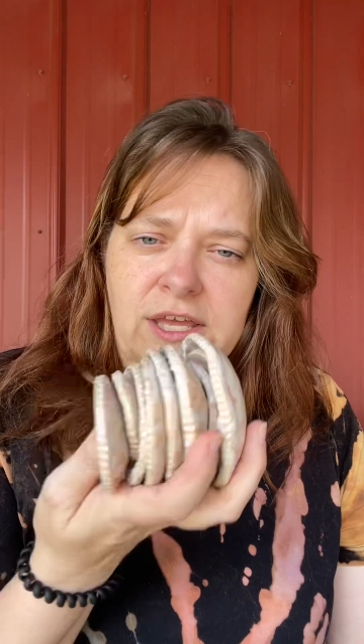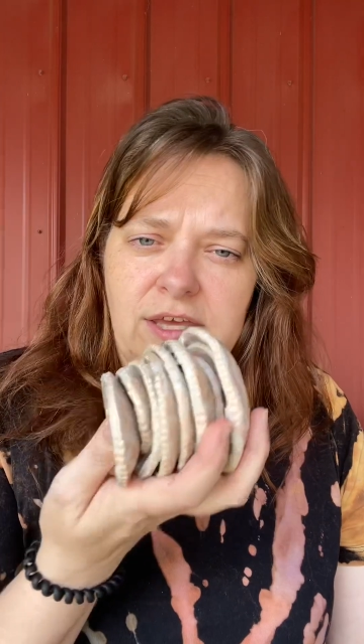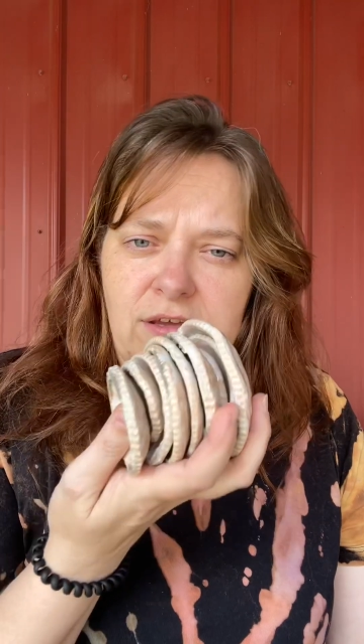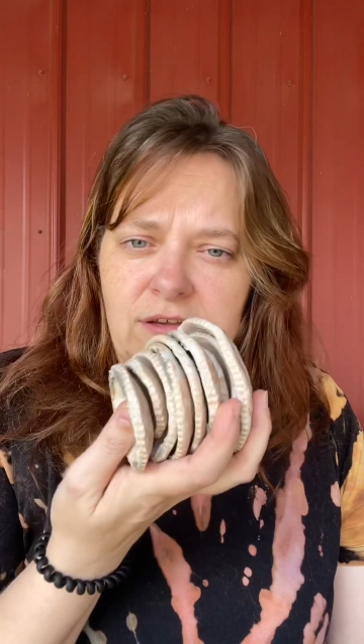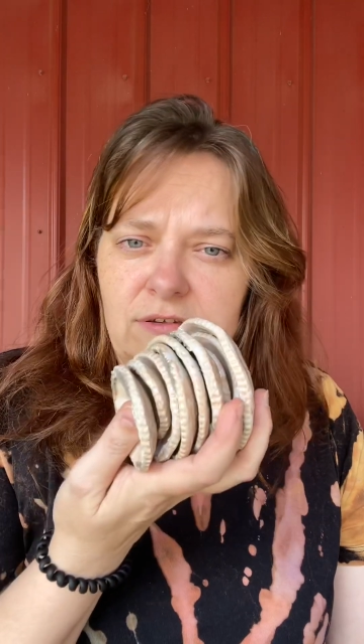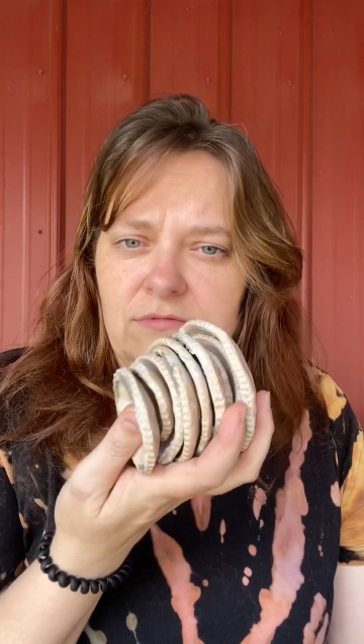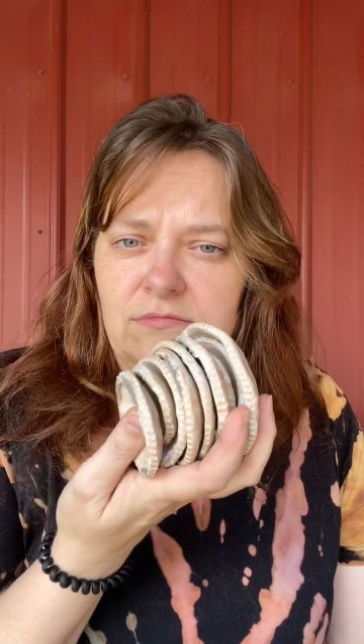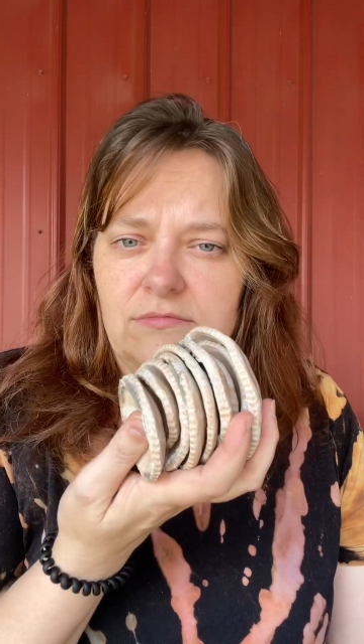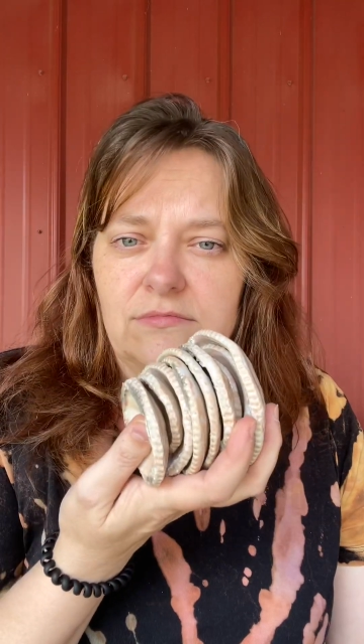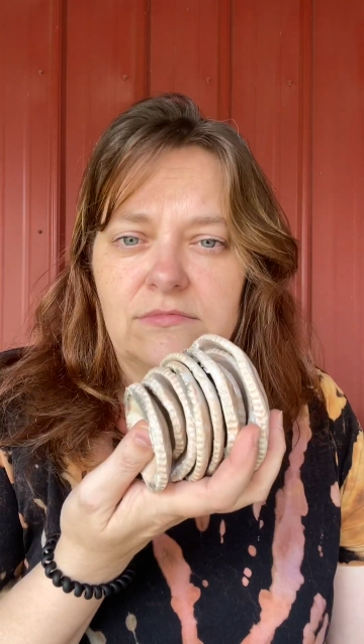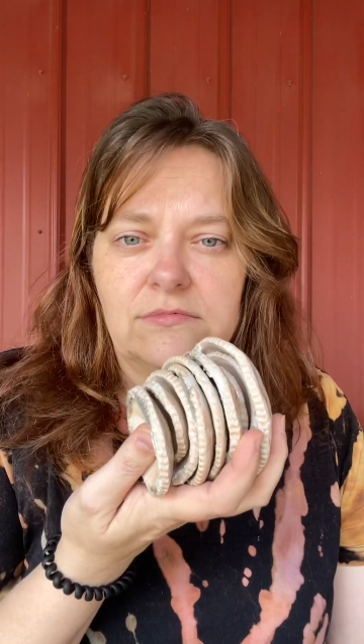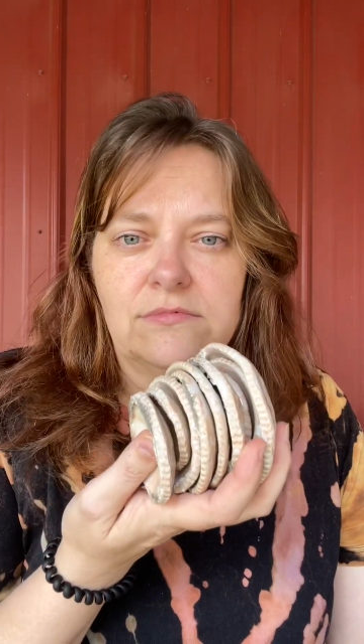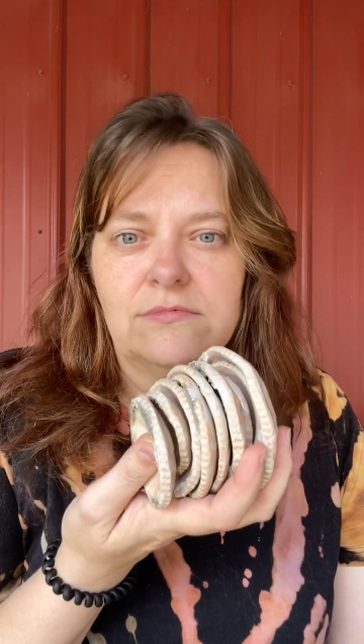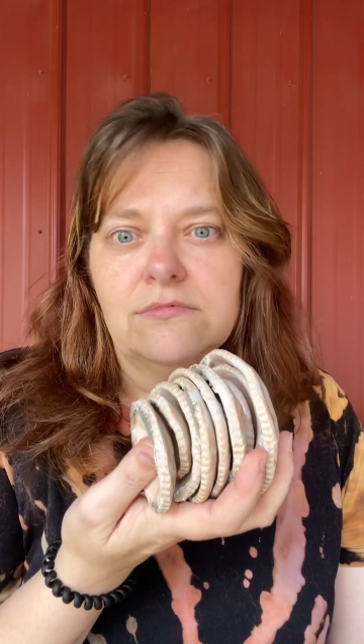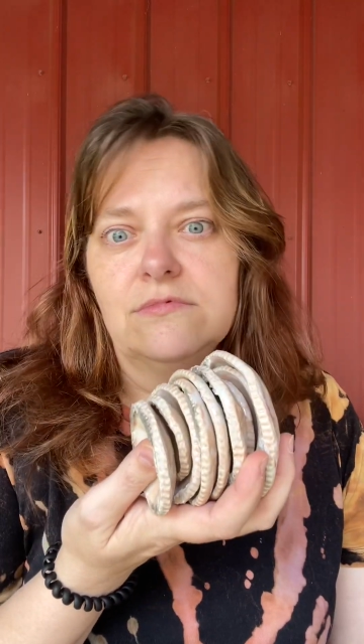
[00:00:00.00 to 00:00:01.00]
it
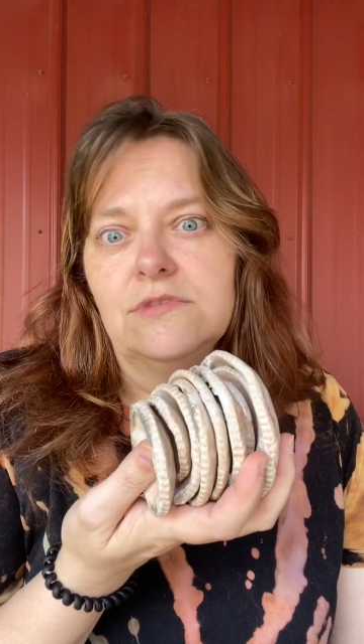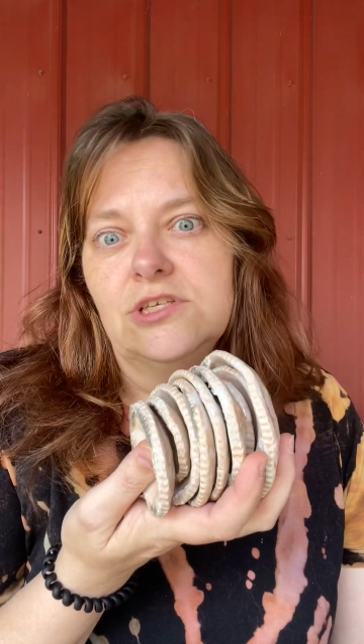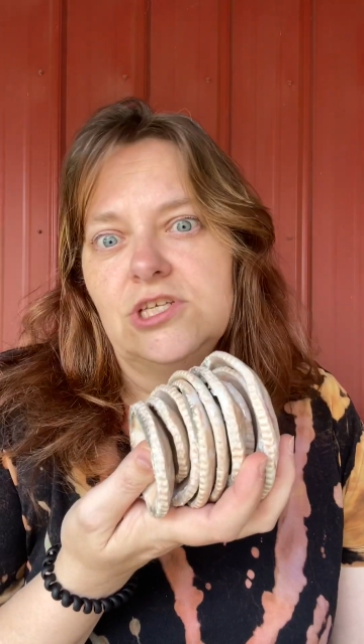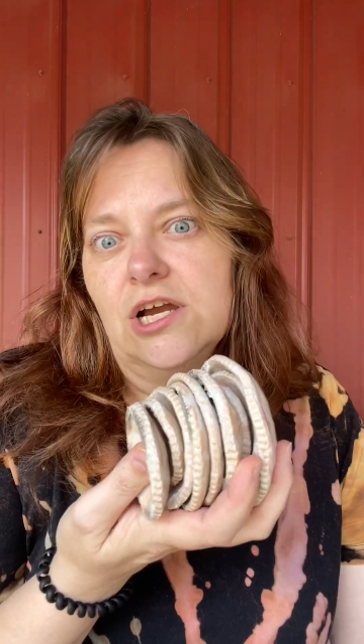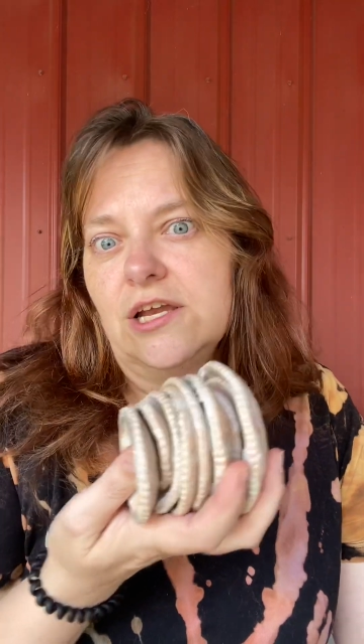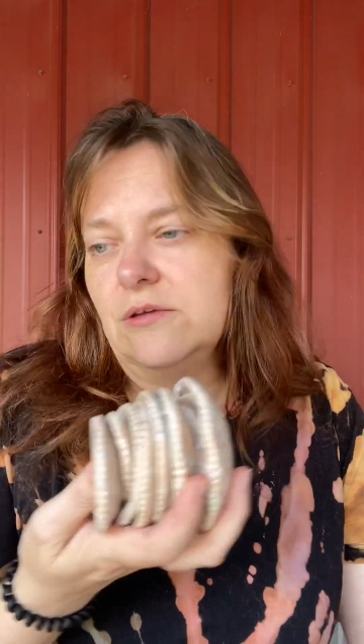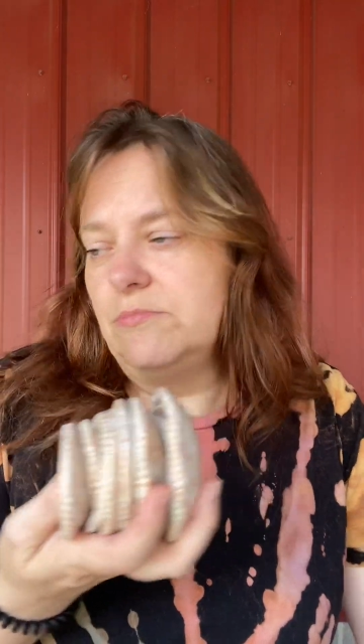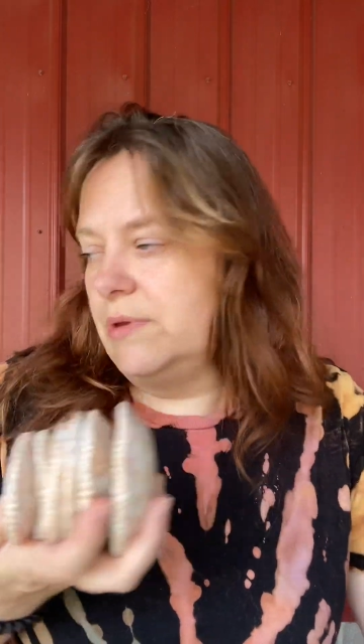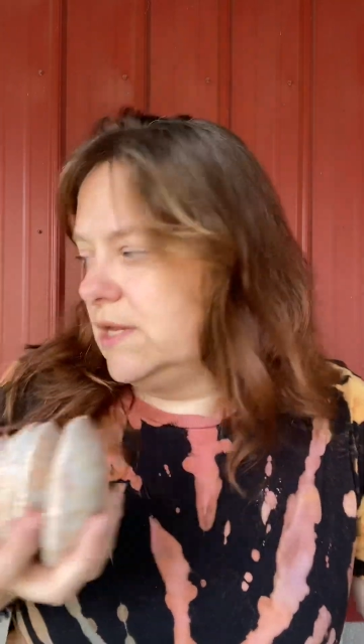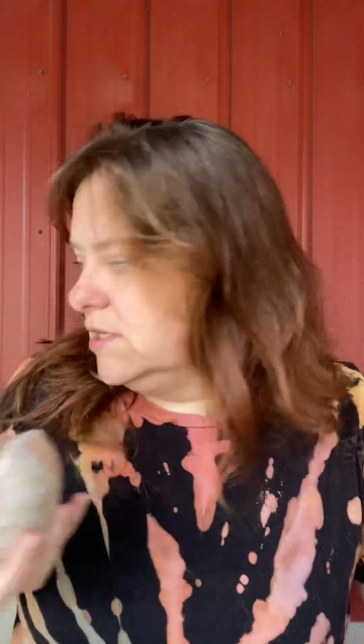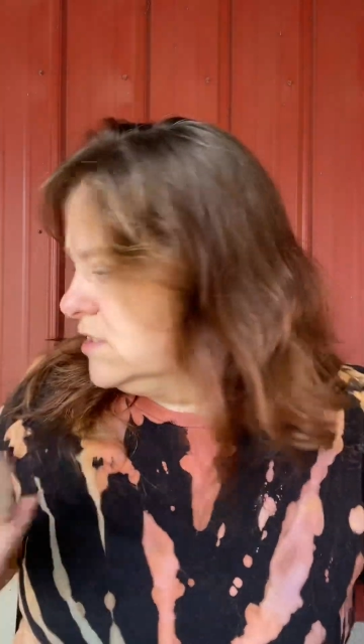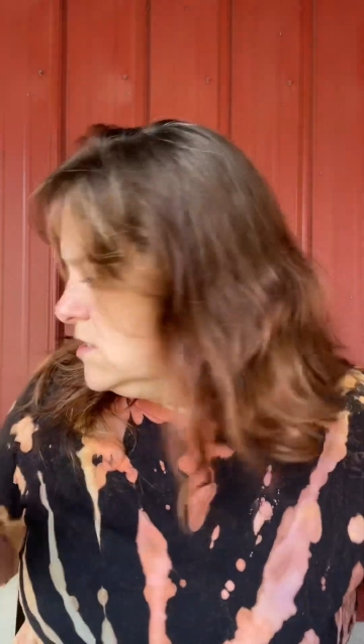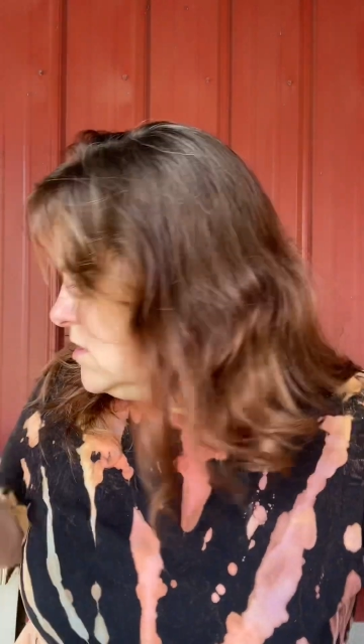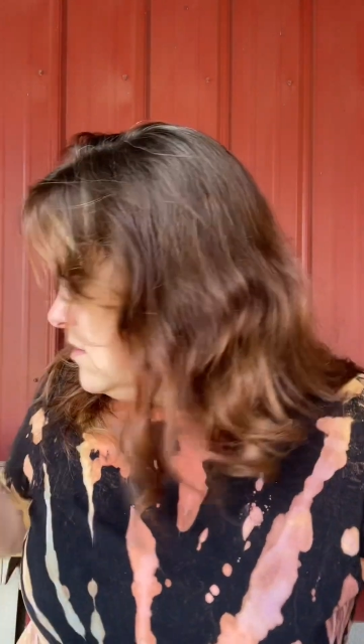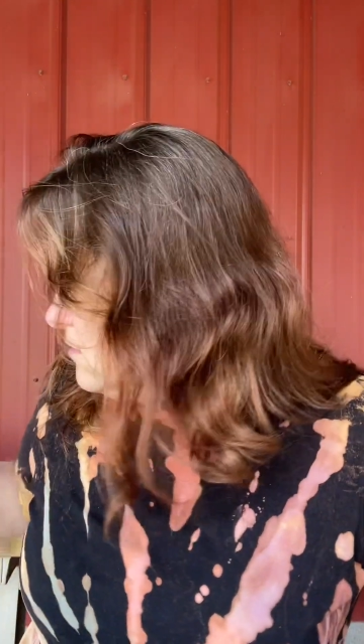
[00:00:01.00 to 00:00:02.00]
bin.
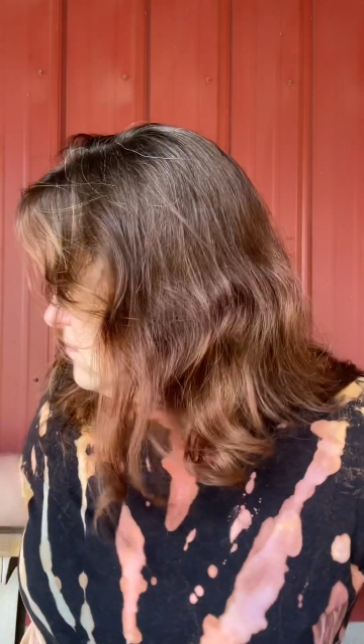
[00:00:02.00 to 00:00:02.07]
So